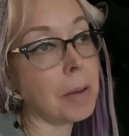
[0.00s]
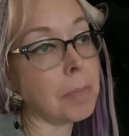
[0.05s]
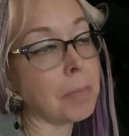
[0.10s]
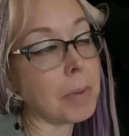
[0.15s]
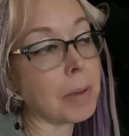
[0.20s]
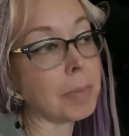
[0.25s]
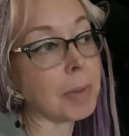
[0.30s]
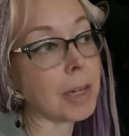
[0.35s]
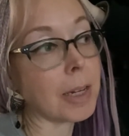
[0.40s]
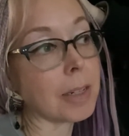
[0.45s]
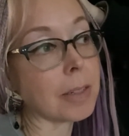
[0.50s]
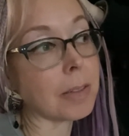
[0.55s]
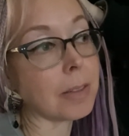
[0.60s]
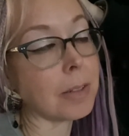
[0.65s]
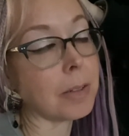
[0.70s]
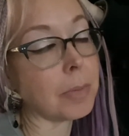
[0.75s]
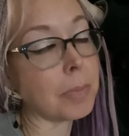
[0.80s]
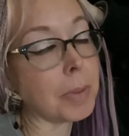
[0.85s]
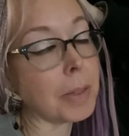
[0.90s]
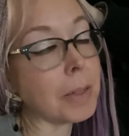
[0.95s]
Maybe ask
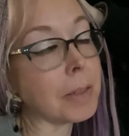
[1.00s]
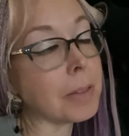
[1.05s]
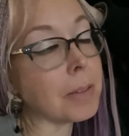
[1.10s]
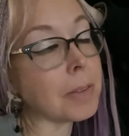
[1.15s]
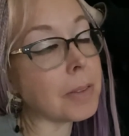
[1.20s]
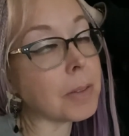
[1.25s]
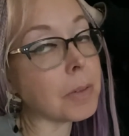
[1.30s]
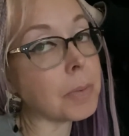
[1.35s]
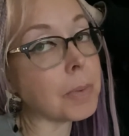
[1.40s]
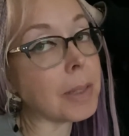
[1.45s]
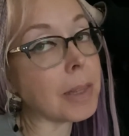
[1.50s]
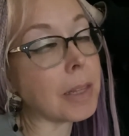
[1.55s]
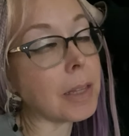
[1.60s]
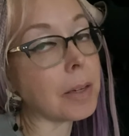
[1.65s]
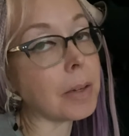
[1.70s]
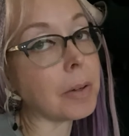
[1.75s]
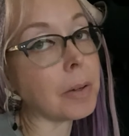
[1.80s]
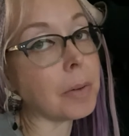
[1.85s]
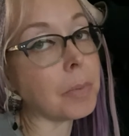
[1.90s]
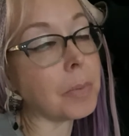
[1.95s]
their opinions on what
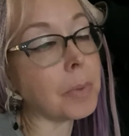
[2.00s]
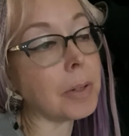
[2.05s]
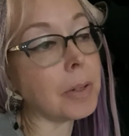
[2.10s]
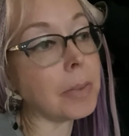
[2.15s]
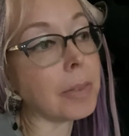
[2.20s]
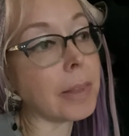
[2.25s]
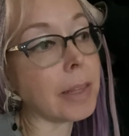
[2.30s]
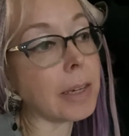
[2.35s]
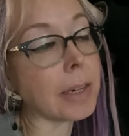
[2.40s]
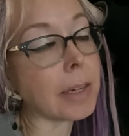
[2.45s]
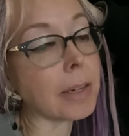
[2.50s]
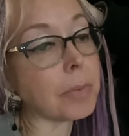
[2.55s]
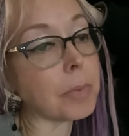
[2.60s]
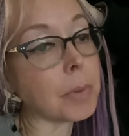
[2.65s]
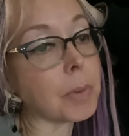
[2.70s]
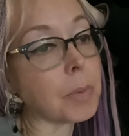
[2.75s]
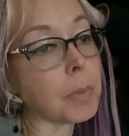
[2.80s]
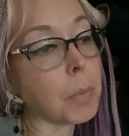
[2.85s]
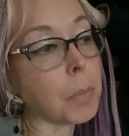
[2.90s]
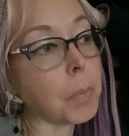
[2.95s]
they would think it
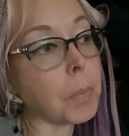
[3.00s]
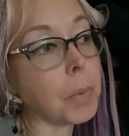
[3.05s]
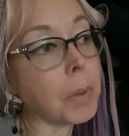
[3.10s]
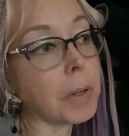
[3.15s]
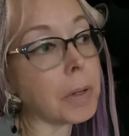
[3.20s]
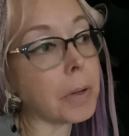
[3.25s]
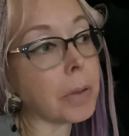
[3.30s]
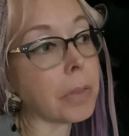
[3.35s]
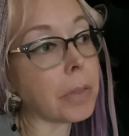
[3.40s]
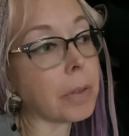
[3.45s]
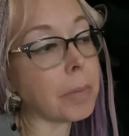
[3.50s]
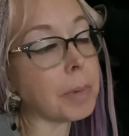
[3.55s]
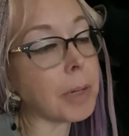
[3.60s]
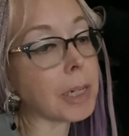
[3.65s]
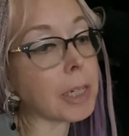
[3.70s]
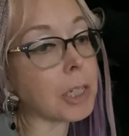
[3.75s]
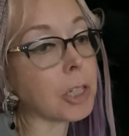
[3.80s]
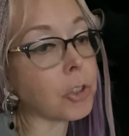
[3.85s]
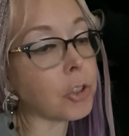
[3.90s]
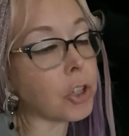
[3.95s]
was worth. I'm not
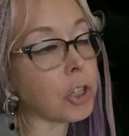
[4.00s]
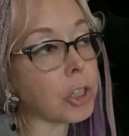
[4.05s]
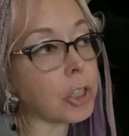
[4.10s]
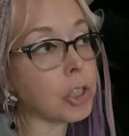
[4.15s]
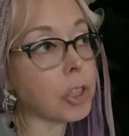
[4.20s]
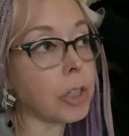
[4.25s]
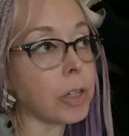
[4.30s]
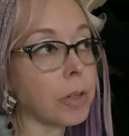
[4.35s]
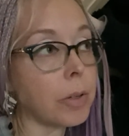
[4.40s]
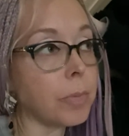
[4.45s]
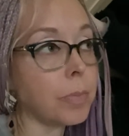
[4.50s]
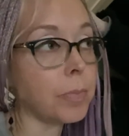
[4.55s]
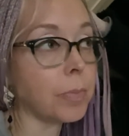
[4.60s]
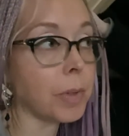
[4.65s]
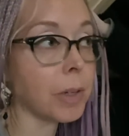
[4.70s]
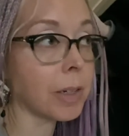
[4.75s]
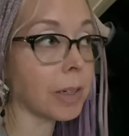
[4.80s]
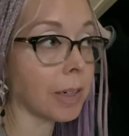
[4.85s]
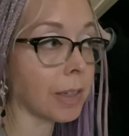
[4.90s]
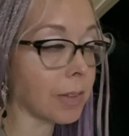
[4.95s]
gonna charge them,
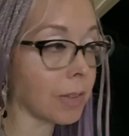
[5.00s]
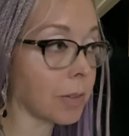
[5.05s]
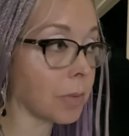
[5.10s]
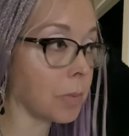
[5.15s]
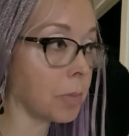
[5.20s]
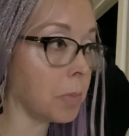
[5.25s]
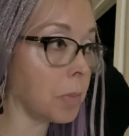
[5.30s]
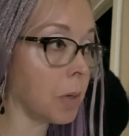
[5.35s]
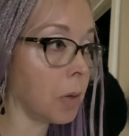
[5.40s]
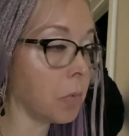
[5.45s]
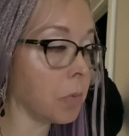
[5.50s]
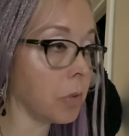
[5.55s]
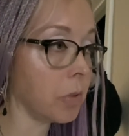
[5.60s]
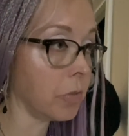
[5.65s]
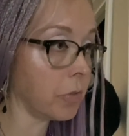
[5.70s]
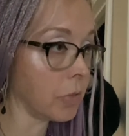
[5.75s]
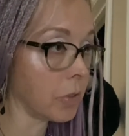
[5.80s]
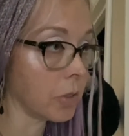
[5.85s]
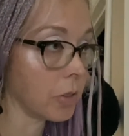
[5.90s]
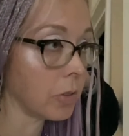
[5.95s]
get some
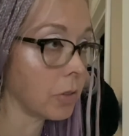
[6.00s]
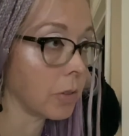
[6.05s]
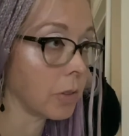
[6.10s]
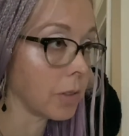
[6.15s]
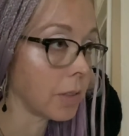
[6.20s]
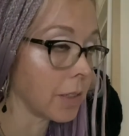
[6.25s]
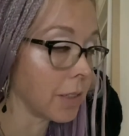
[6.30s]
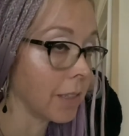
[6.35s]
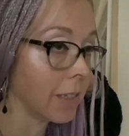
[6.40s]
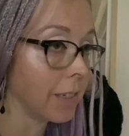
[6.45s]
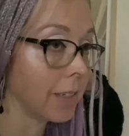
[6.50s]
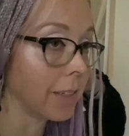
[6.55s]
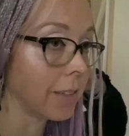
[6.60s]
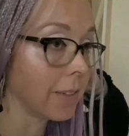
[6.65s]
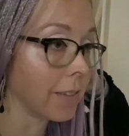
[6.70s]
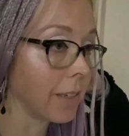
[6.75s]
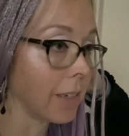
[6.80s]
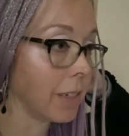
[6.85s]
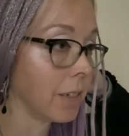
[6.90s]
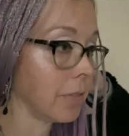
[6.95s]
referrals and then
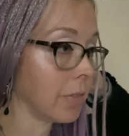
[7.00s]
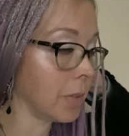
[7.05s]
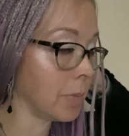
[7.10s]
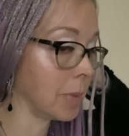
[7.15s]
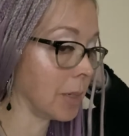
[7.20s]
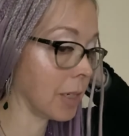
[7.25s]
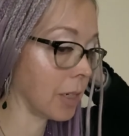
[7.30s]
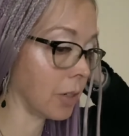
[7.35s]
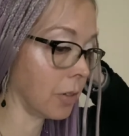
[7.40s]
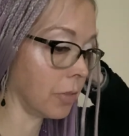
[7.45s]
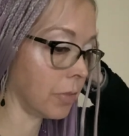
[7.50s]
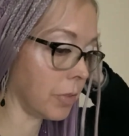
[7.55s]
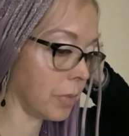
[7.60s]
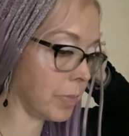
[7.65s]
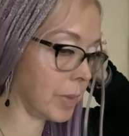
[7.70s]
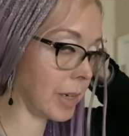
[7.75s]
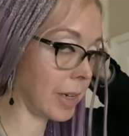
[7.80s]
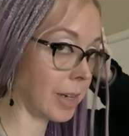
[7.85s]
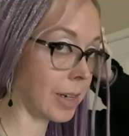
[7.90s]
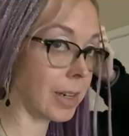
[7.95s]
decide if I'm gonna go from
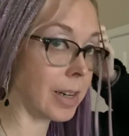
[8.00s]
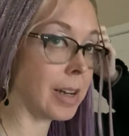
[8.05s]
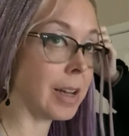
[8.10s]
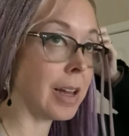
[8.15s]
there.